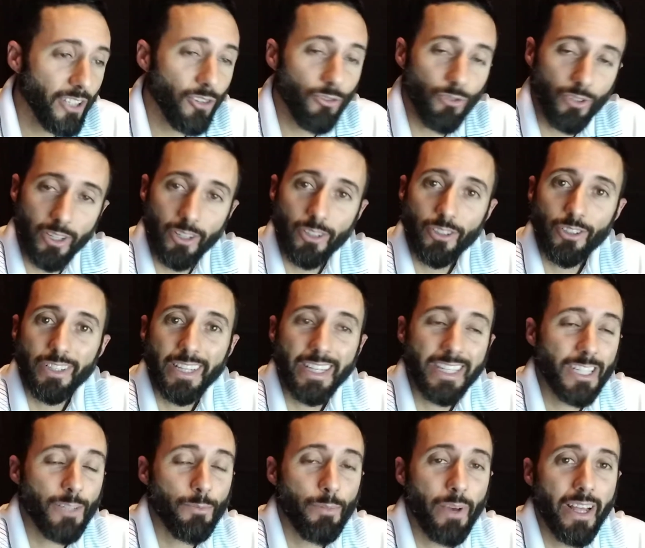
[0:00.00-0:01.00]
the realtor
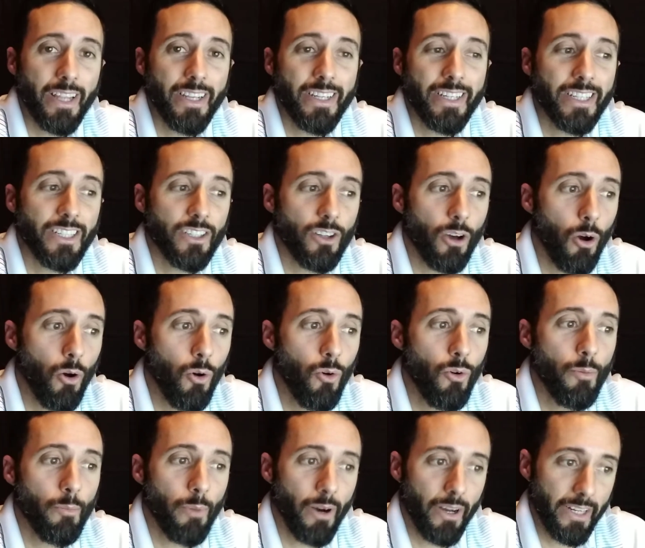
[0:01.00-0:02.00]
that spends his
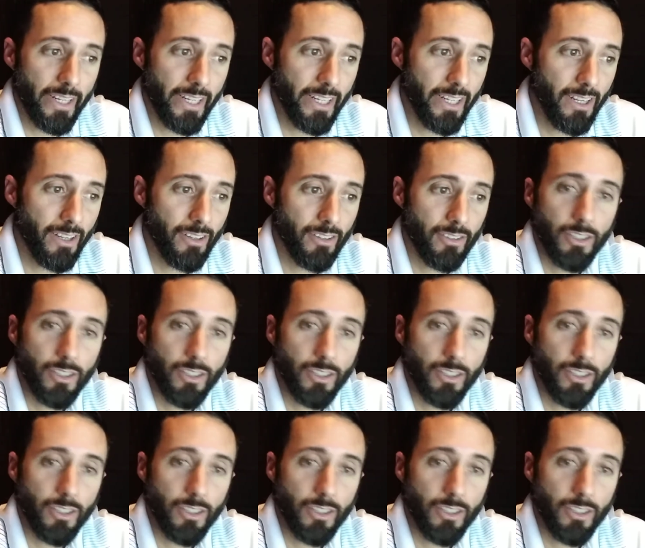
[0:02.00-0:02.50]
own money